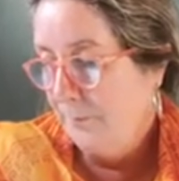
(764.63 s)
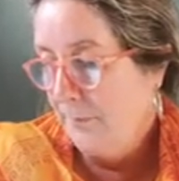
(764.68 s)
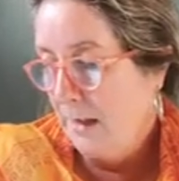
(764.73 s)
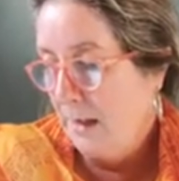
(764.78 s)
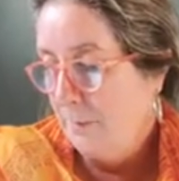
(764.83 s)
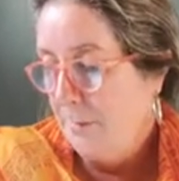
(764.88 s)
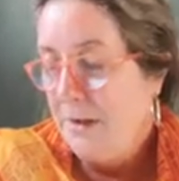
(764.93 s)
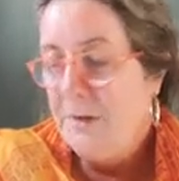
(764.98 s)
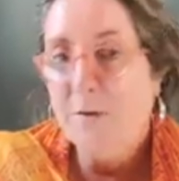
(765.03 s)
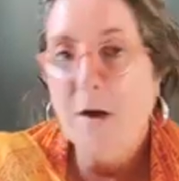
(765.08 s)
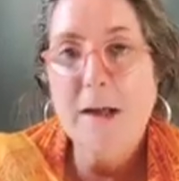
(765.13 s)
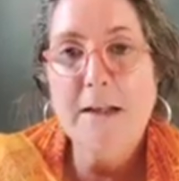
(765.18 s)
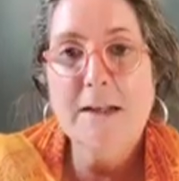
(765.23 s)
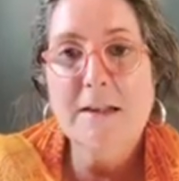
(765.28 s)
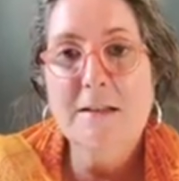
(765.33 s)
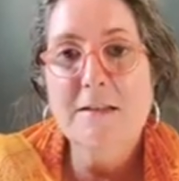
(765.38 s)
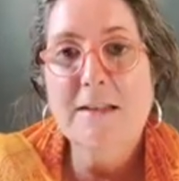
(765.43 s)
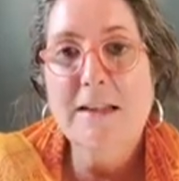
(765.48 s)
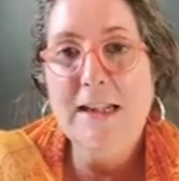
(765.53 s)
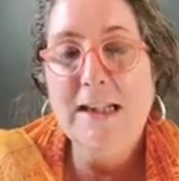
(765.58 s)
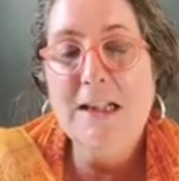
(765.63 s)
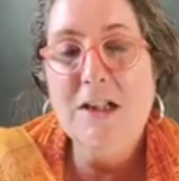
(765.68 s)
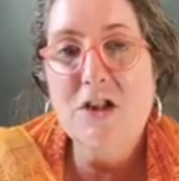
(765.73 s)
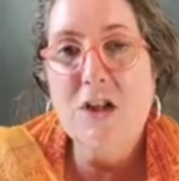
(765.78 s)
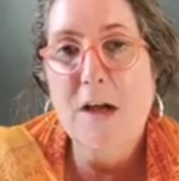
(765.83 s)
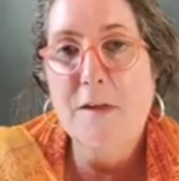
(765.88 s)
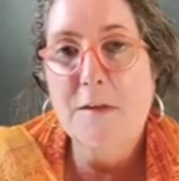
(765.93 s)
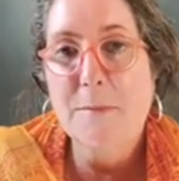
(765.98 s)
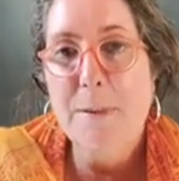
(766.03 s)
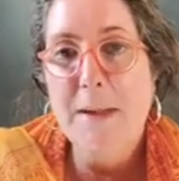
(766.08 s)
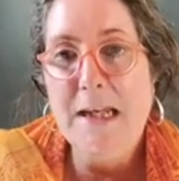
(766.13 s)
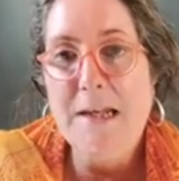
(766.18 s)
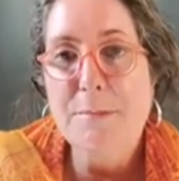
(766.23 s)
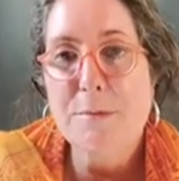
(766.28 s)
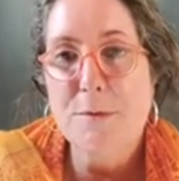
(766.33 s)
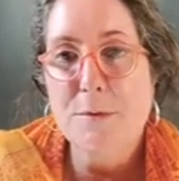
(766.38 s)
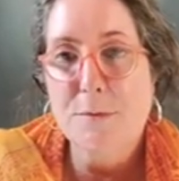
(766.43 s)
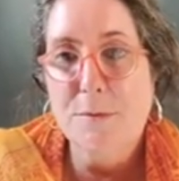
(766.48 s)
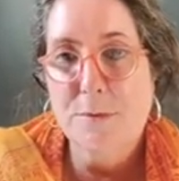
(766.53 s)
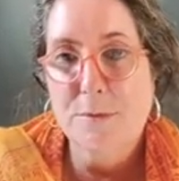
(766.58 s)
But if I can teach other
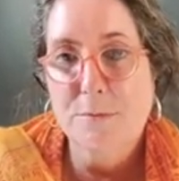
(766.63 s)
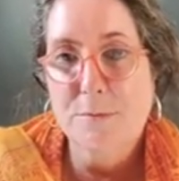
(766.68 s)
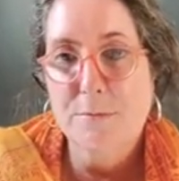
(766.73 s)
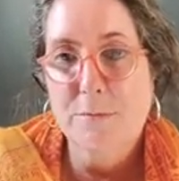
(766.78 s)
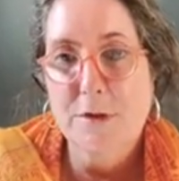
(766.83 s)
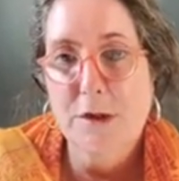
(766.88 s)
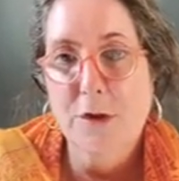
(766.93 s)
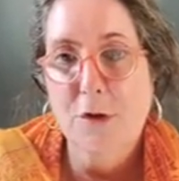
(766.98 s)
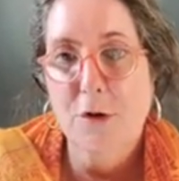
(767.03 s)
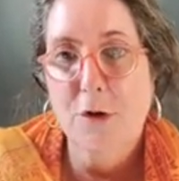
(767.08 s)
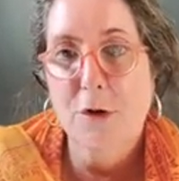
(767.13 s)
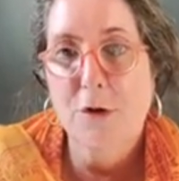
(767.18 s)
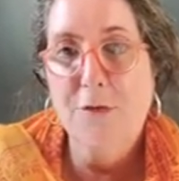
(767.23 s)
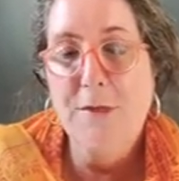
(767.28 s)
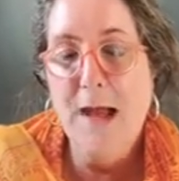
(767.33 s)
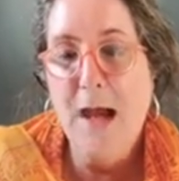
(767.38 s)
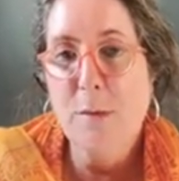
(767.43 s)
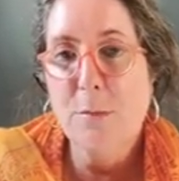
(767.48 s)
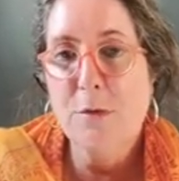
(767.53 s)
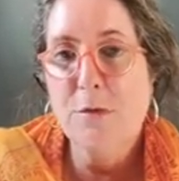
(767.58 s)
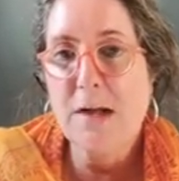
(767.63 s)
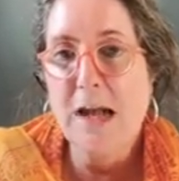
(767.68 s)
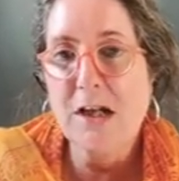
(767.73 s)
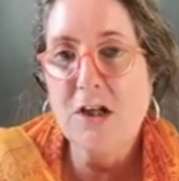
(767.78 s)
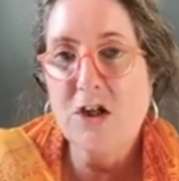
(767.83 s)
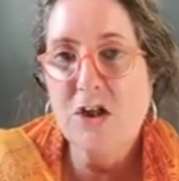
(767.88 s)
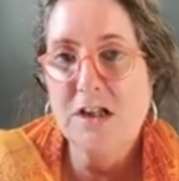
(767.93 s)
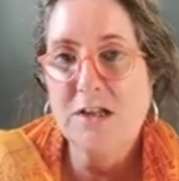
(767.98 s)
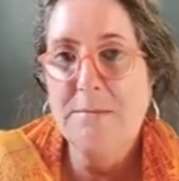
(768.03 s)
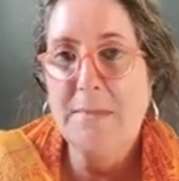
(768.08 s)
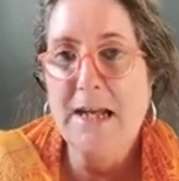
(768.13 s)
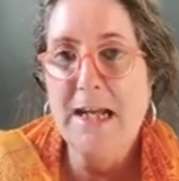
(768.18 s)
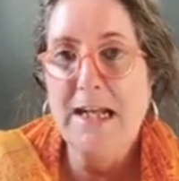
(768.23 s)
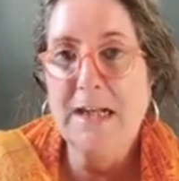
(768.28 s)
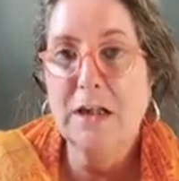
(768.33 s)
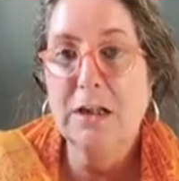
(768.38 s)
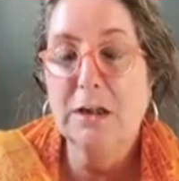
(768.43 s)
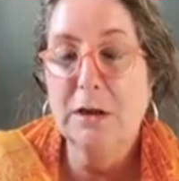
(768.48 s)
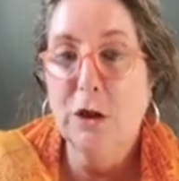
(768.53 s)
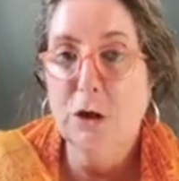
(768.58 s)
people, you know, that would actually mean
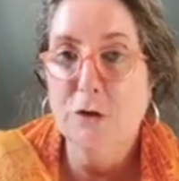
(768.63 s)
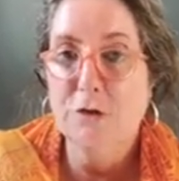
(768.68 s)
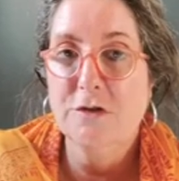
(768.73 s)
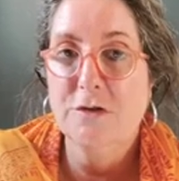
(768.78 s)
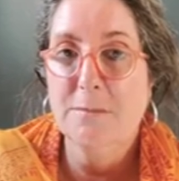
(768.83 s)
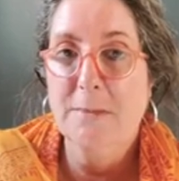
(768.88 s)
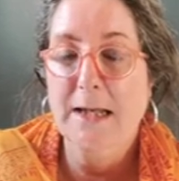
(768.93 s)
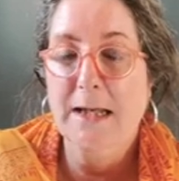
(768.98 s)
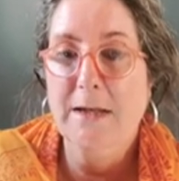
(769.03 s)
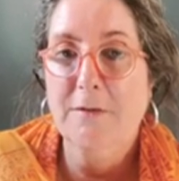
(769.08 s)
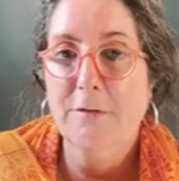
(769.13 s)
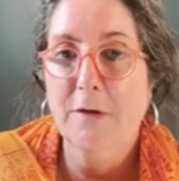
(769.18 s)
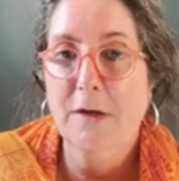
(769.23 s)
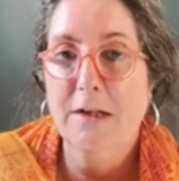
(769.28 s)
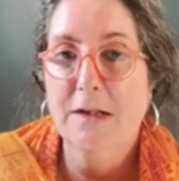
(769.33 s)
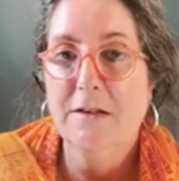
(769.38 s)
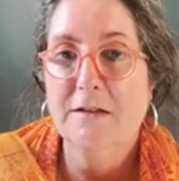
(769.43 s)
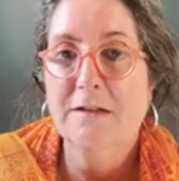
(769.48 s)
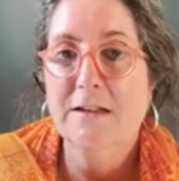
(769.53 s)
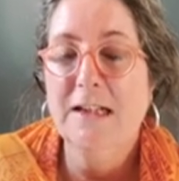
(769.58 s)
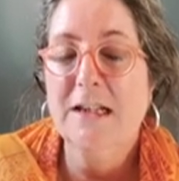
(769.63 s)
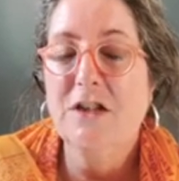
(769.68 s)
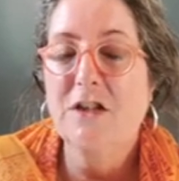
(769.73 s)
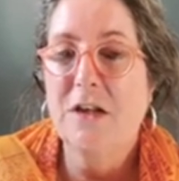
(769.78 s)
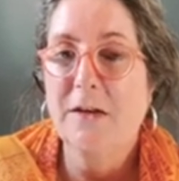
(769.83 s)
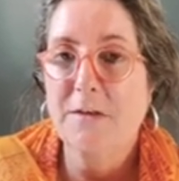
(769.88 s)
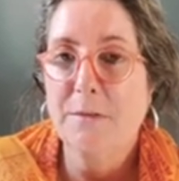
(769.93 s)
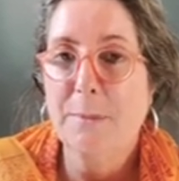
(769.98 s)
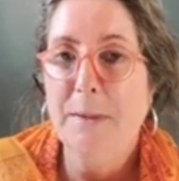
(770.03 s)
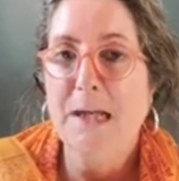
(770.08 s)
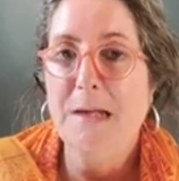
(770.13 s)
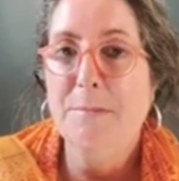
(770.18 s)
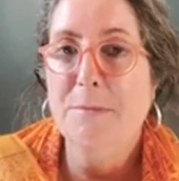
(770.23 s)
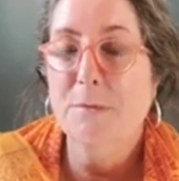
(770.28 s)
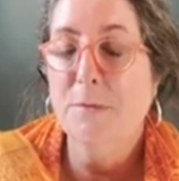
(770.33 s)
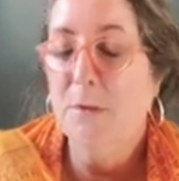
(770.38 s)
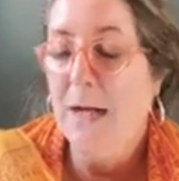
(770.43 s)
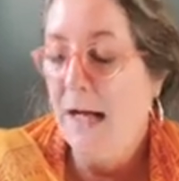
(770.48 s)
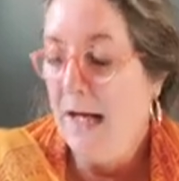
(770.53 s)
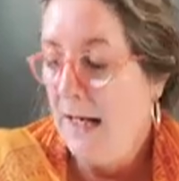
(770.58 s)
a lot to me, if I could teach other
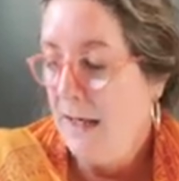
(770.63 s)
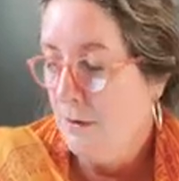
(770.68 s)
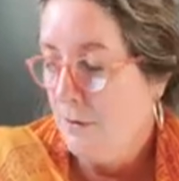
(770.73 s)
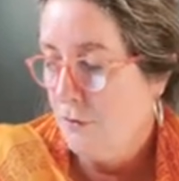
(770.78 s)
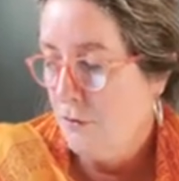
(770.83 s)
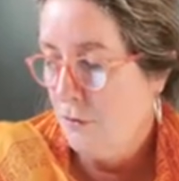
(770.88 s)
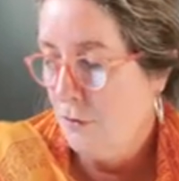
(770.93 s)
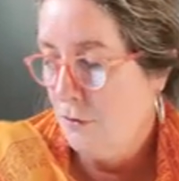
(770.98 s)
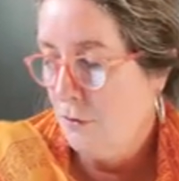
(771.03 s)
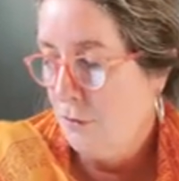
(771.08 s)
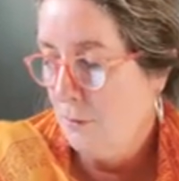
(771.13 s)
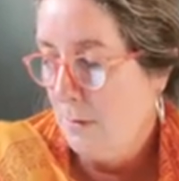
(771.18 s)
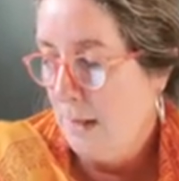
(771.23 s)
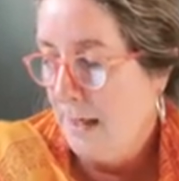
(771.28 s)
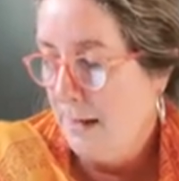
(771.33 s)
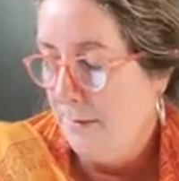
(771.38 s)
people how to,